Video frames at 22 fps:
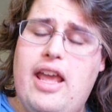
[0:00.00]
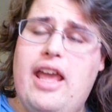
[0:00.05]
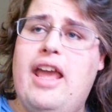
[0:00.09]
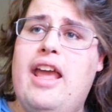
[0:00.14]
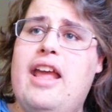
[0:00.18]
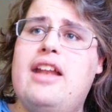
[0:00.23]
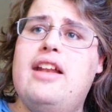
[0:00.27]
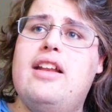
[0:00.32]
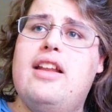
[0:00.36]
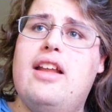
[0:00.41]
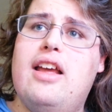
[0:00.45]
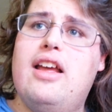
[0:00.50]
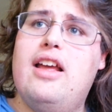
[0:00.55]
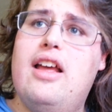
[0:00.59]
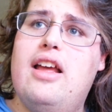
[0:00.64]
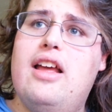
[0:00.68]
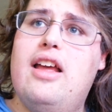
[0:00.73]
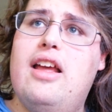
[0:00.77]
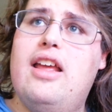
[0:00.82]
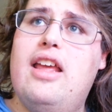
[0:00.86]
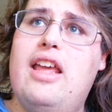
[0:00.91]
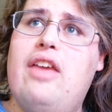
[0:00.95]
And
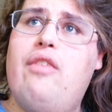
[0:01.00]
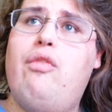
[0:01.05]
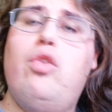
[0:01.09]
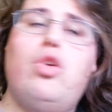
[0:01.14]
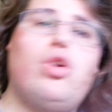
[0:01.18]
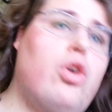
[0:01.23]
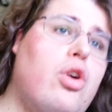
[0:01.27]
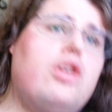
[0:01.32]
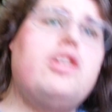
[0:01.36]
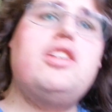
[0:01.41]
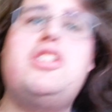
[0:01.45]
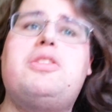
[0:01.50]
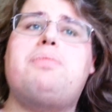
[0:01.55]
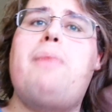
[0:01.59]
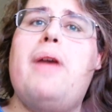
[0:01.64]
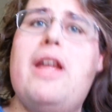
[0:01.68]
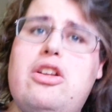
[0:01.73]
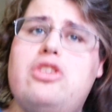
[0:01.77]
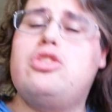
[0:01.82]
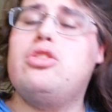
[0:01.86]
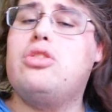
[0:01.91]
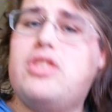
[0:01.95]
if you're going to
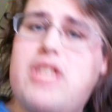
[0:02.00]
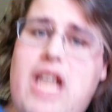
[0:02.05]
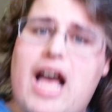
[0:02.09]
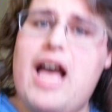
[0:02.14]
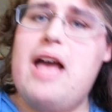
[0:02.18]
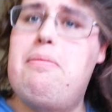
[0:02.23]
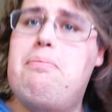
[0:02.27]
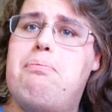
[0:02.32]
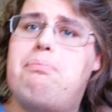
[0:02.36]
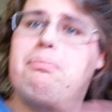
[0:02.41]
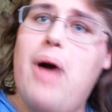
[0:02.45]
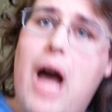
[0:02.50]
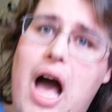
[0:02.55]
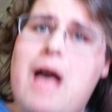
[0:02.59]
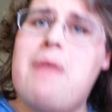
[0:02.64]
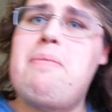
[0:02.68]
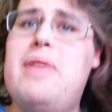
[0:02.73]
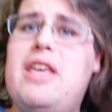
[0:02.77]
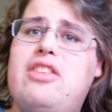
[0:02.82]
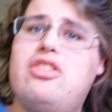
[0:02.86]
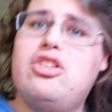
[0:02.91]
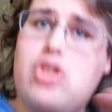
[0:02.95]
spend your time
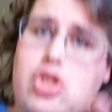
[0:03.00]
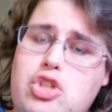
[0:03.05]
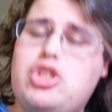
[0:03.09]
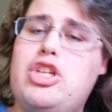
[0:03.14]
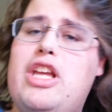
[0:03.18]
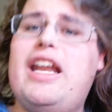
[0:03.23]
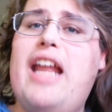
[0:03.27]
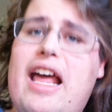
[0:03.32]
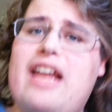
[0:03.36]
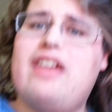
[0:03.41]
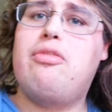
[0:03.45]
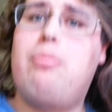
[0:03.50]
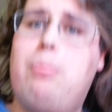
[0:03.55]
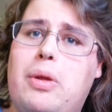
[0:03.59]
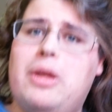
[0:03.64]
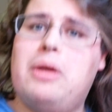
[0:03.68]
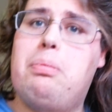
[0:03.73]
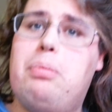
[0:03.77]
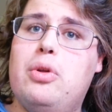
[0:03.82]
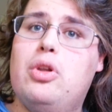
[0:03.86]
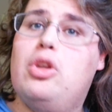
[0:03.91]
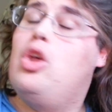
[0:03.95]
bombing the shit out of
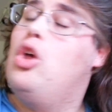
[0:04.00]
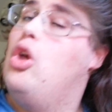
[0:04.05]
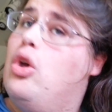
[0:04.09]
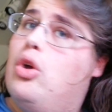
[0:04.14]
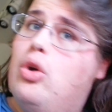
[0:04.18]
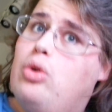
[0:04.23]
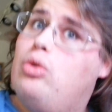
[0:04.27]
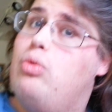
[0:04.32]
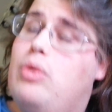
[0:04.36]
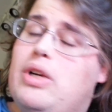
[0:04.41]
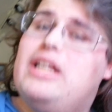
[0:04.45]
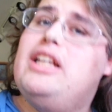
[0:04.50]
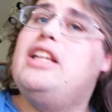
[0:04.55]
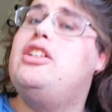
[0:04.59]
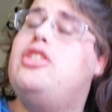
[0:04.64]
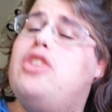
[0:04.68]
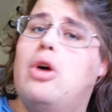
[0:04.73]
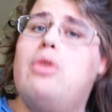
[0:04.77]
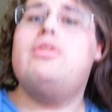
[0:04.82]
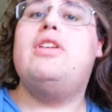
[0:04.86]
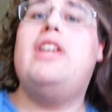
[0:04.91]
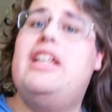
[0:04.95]
people who really
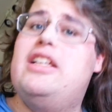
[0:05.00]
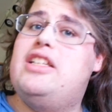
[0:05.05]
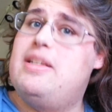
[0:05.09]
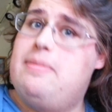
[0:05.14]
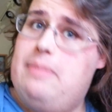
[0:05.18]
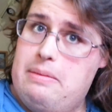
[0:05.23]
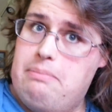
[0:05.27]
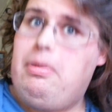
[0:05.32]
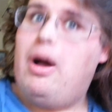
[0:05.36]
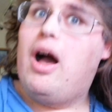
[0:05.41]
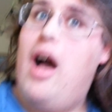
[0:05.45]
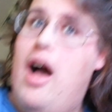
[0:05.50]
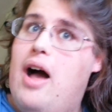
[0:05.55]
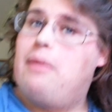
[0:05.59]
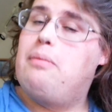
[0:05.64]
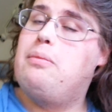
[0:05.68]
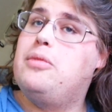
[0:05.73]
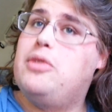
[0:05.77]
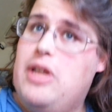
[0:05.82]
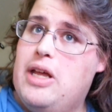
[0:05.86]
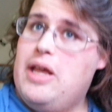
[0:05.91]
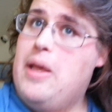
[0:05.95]
don't need to be
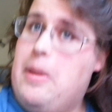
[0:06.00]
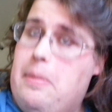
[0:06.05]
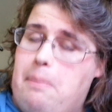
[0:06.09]
bombed,